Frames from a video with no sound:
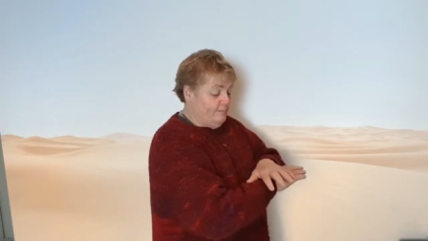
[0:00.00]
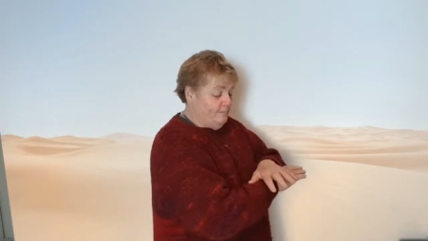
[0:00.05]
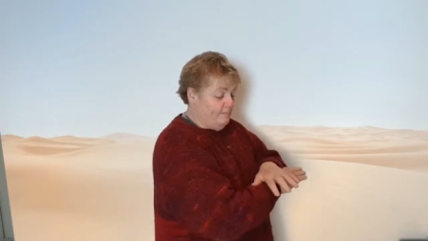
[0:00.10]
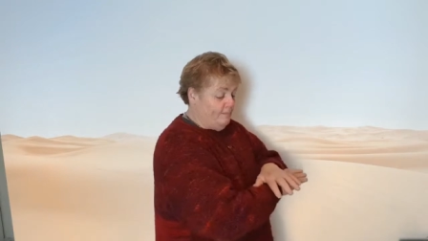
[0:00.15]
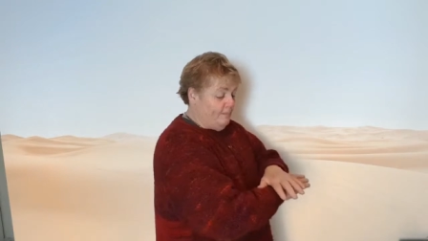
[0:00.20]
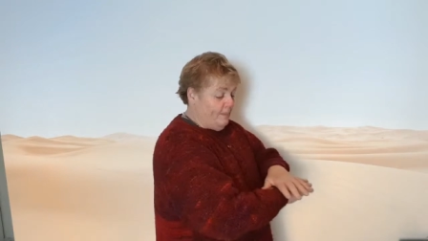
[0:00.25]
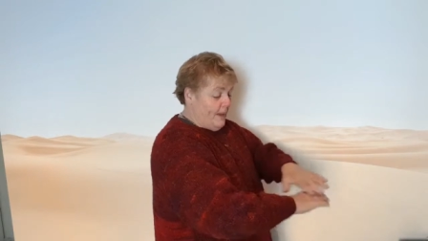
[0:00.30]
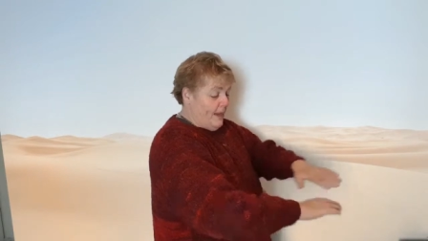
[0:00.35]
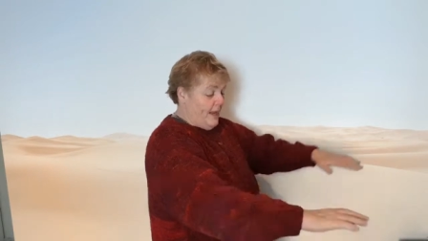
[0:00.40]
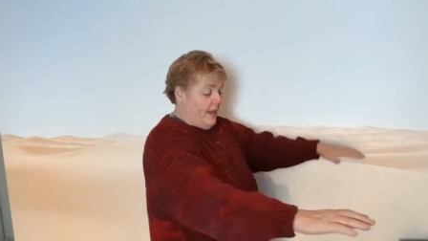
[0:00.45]

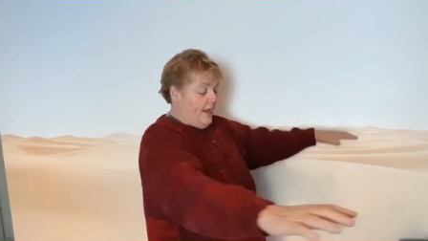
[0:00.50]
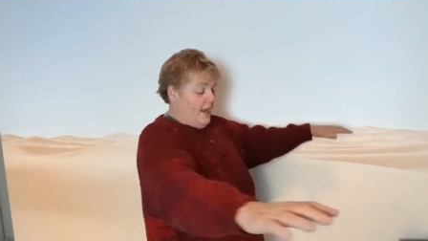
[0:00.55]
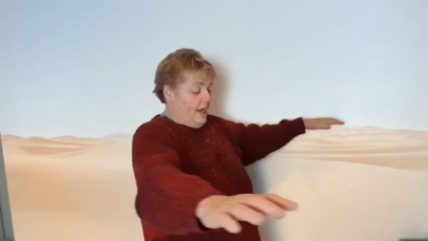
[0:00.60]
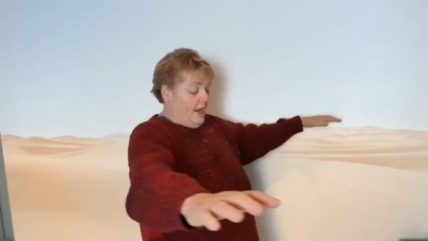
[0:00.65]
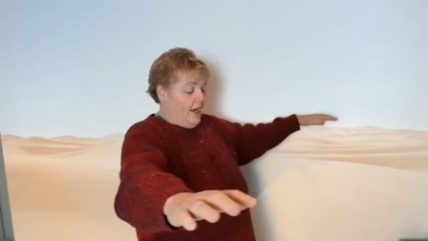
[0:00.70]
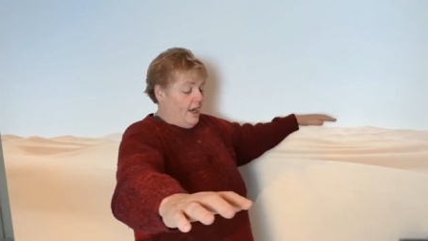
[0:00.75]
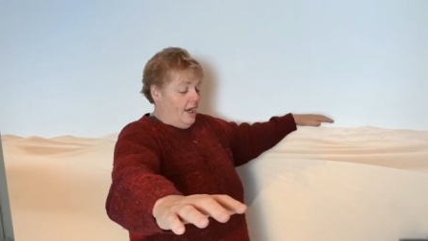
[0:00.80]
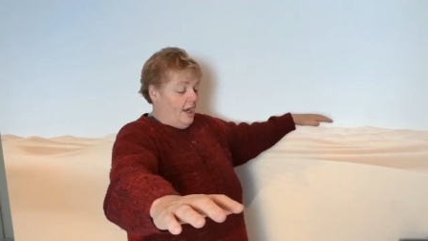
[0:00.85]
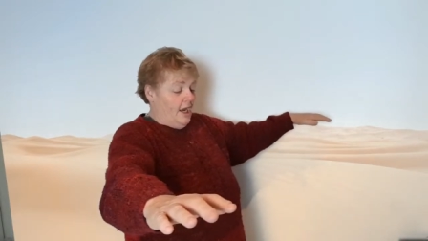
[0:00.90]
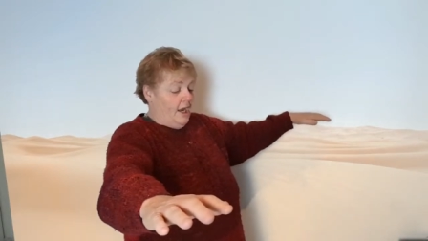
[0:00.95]

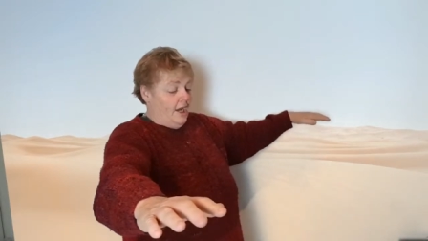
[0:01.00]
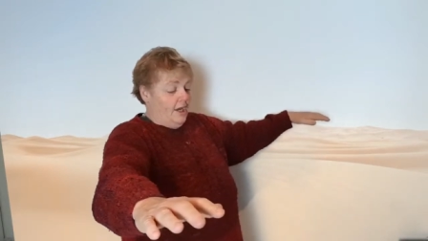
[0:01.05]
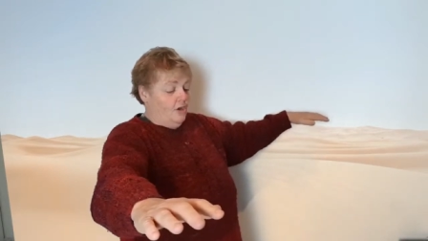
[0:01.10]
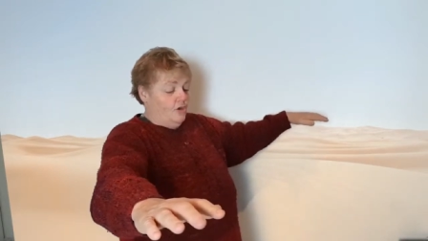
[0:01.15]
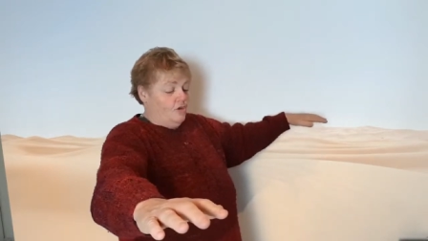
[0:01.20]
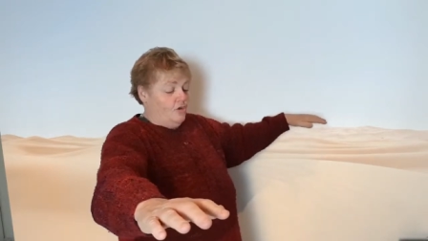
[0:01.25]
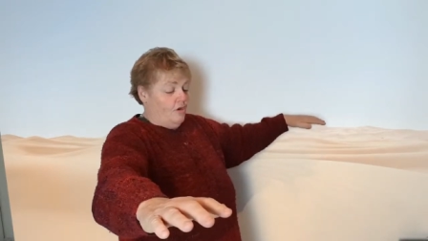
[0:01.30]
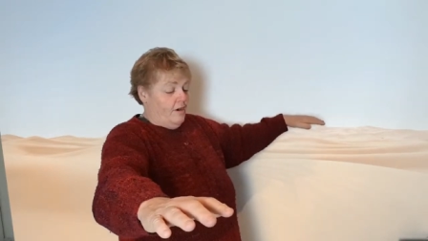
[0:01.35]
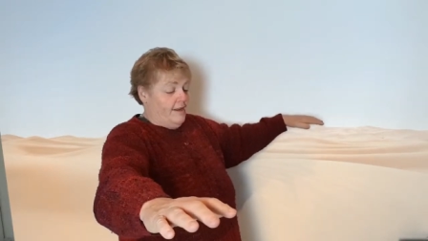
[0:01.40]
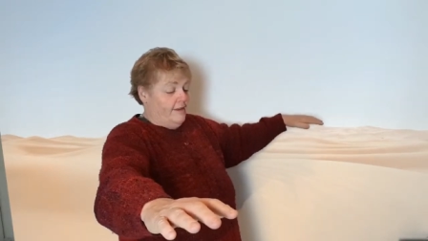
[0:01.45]
big
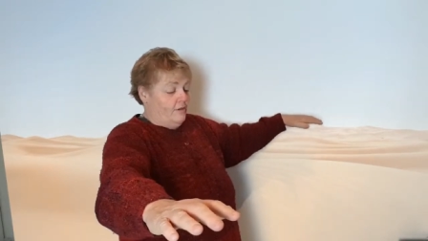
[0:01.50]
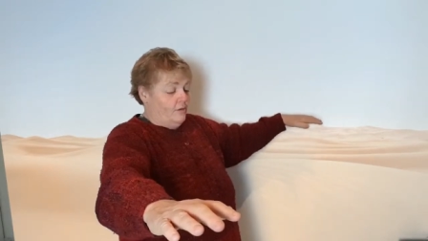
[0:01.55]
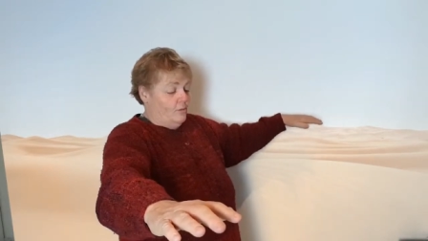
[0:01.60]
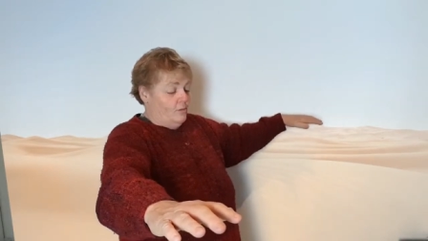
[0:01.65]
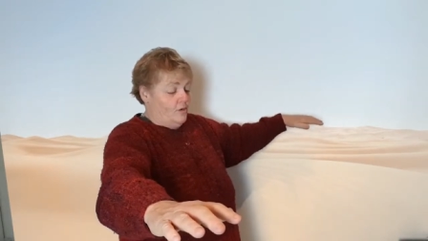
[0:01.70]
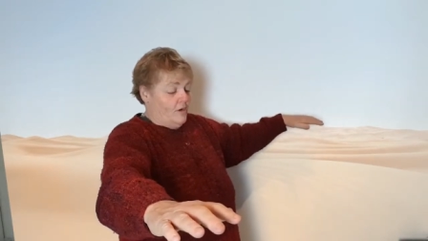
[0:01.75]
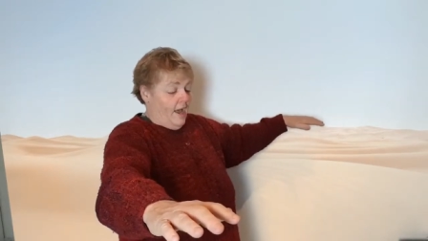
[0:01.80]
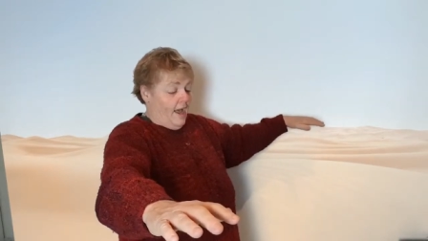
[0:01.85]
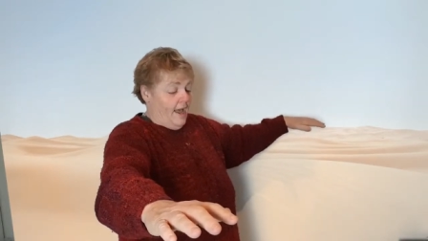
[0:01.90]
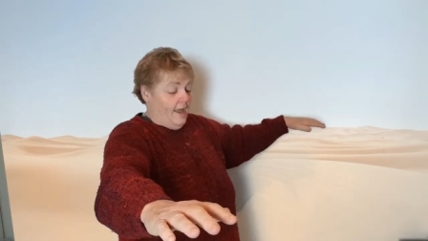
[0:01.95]
trestle
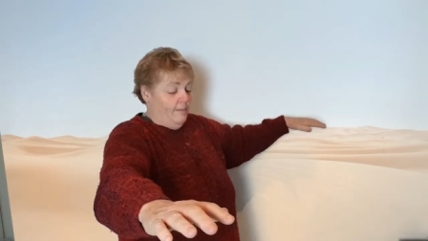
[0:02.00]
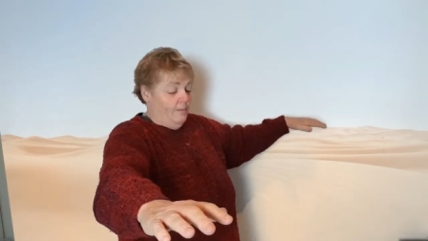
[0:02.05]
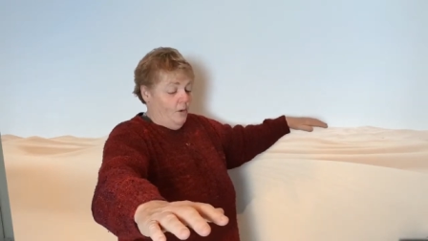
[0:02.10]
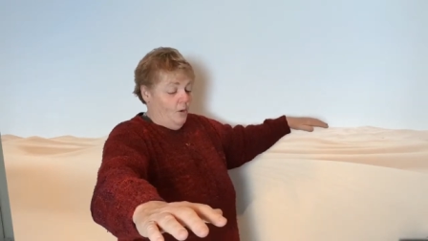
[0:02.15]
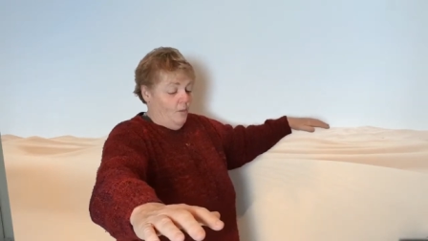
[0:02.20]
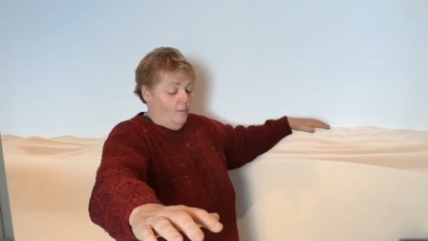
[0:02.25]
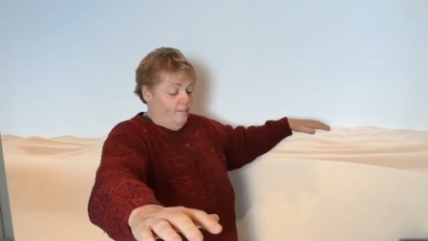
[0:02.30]
table,